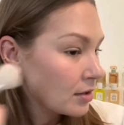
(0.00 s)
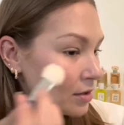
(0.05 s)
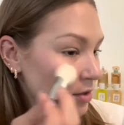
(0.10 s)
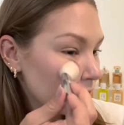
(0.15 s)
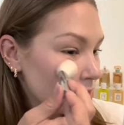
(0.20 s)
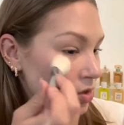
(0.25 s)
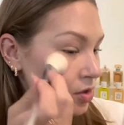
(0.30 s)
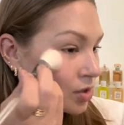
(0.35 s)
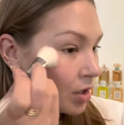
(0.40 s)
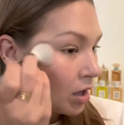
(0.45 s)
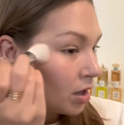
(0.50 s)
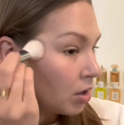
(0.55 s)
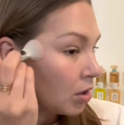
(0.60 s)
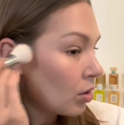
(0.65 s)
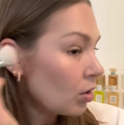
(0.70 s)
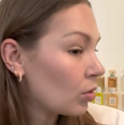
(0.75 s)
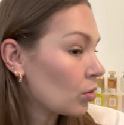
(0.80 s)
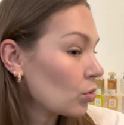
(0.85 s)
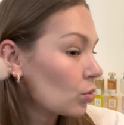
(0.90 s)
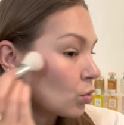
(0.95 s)

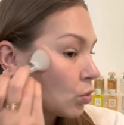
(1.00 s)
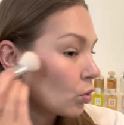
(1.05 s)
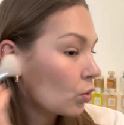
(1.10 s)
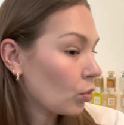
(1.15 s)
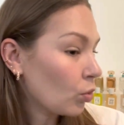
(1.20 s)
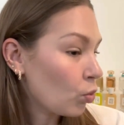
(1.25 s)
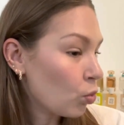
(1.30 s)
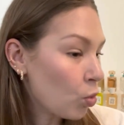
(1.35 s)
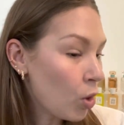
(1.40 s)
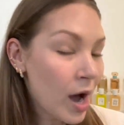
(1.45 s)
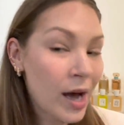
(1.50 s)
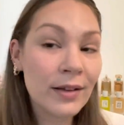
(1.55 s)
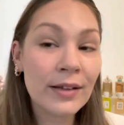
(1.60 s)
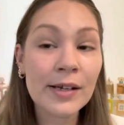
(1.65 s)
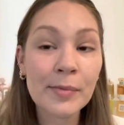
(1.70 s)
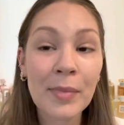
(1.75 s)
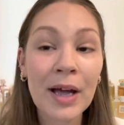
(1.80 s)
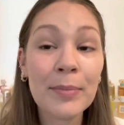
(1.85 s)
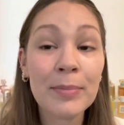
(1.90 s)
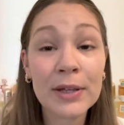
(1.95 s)
So while
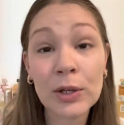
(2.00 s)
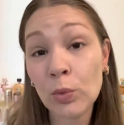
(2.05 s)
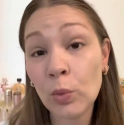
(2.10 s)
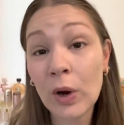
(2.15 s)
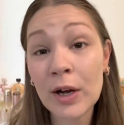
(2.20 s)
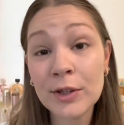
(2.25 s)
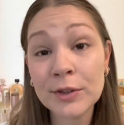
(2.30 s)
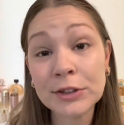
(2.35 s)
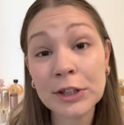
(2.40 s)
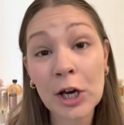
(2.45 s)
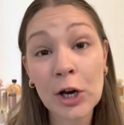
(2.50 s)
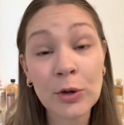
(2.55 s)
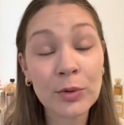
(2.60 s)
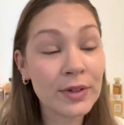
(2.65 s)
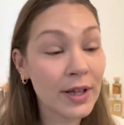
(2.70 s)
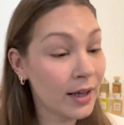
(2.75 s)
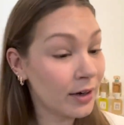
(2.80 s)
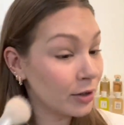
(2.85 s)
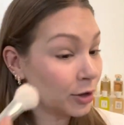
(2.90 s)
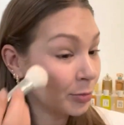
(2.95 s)
it might be well known
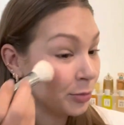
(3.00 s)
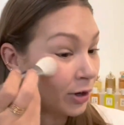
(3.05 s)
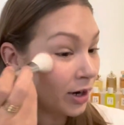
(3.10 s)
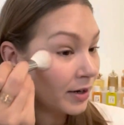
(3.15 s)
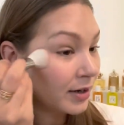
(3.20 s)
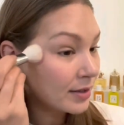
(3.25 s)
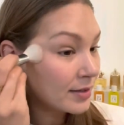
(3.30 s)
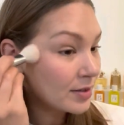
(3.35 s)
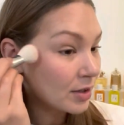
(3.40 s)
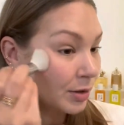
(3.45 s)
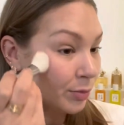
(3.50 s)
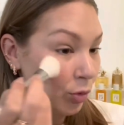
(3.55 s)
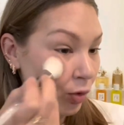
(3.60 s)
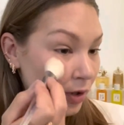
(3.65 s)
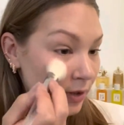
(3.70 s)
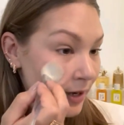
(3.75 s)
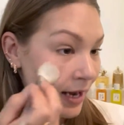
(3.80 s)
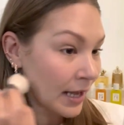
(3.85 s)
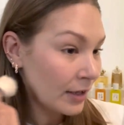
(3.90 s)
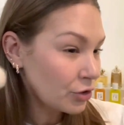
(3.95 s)
that her products are
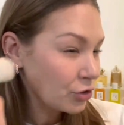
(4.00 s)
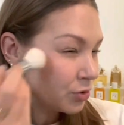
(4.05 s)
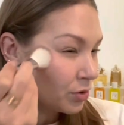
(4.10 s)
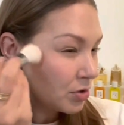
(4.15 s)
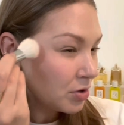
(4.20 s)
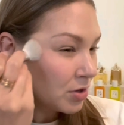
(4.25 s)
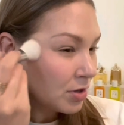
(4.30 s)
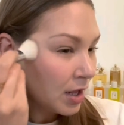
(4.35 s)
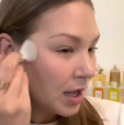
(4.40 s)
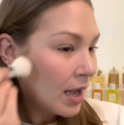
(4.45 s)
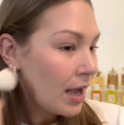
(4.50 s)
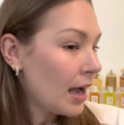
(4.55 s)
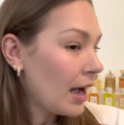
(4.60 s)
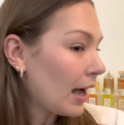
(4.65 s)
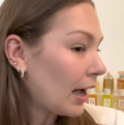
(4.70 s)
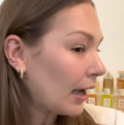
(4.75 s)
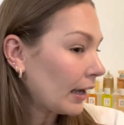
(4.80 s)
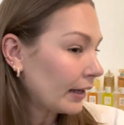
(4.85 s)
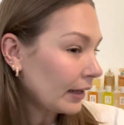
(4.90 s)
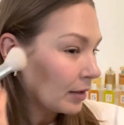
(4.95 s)
more natural,
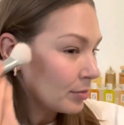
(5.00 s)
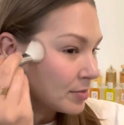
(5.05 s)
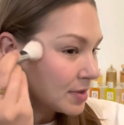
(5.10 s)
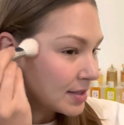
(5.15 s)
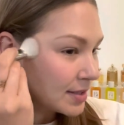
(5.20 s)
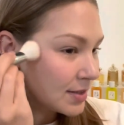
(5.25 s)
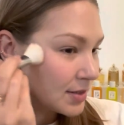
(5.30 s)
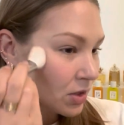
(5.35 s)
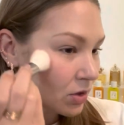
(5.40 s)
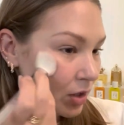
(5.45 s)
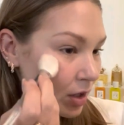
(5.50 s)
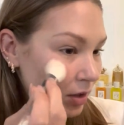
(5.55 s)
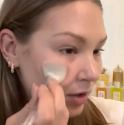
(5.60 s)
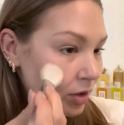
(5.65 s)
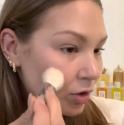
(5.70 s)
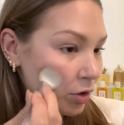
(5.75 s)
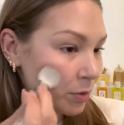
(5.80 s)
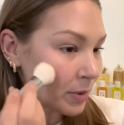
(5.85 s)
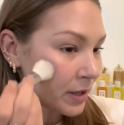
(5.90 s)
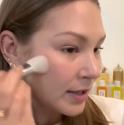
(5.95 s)
I am still a
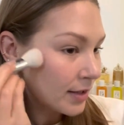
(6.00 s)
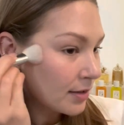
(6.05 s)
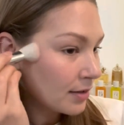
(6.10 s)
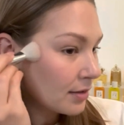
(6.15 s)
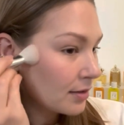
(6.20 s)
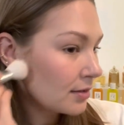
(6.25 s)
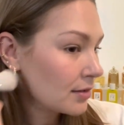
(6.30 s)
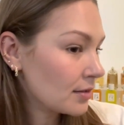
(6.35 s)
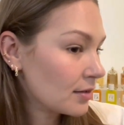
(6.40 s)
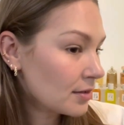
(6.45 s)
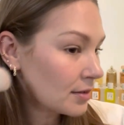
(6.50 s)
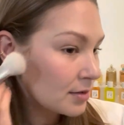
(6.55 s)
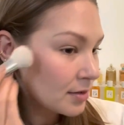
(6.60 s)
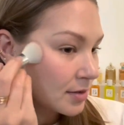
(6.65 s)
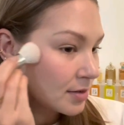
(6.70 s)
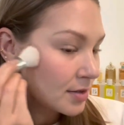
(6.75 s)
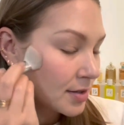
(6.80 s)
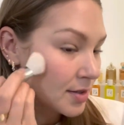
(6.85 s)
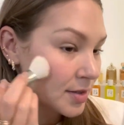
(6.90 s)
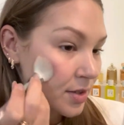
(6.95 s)
little bit
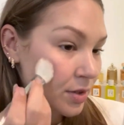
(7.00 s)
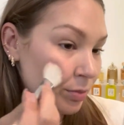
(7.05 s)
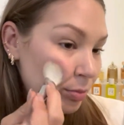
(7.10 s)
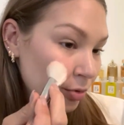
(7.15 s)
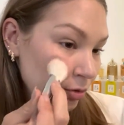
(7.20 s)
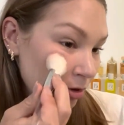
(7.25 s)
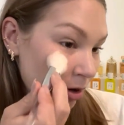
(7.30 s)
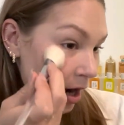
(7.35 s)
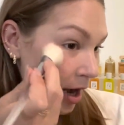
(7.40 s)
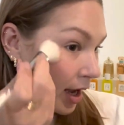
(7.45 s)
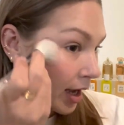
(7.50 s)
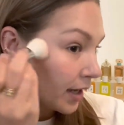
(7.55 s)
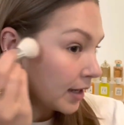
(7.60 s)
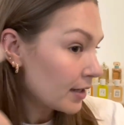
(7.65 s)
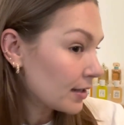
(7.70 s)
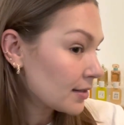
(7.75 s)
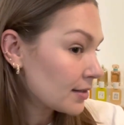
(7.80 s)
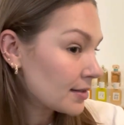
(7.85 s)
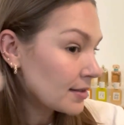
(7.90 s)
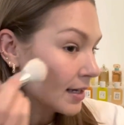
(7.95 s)

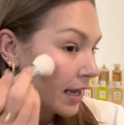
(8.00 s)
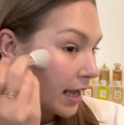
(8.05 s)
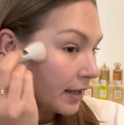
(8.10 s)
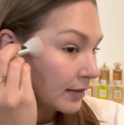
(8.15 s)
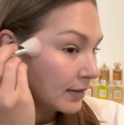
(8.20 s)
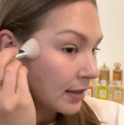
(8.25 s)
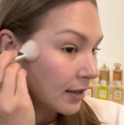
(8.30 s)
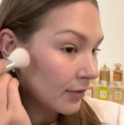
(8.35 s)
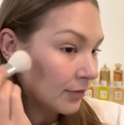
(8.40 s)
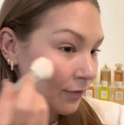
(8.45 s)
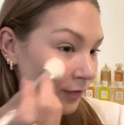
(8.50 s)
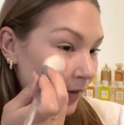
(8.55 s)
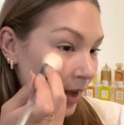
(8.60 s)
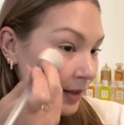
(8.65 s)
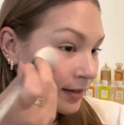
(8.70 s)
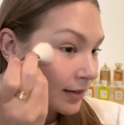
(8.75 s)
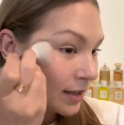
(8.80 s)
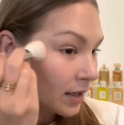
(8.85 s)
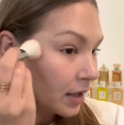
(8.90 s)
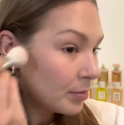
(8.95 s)
surprised at the
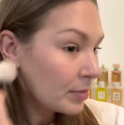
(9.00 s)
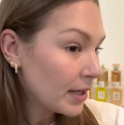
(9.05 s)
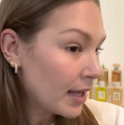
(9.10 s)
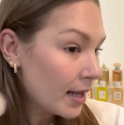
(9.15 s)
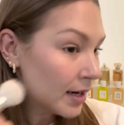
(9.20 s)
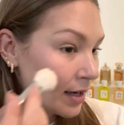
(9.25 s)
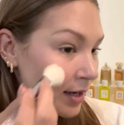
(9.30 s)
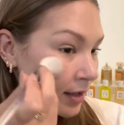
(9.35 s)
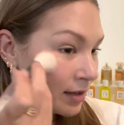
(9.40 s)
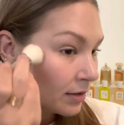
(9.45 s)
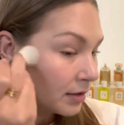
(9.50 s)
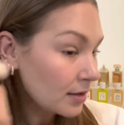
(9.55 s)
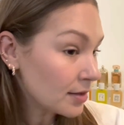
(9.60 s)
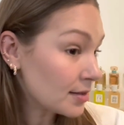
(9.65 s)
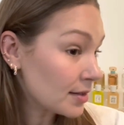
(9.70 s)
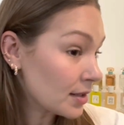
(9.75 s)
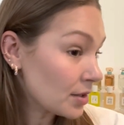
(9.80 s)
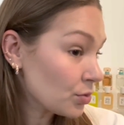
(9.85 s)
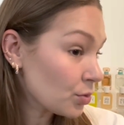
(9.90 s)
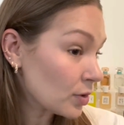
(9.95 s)
effect that I'm getting,
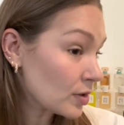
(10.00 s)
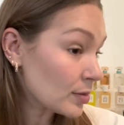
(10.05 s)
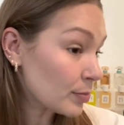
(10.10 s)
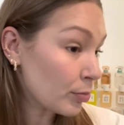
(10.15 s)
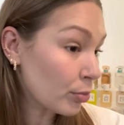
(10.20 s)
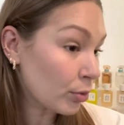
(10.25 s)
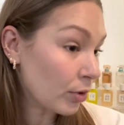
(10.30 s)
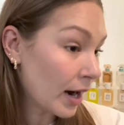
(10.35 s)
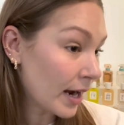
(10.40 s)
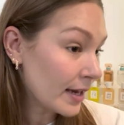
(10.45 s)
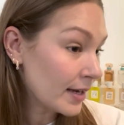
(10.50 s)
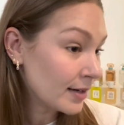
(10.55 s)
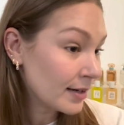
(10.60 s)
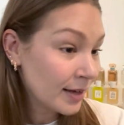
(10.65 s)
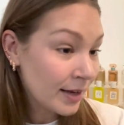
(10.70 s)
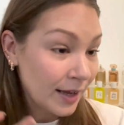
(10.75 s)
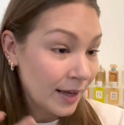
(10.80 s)
because this was bright.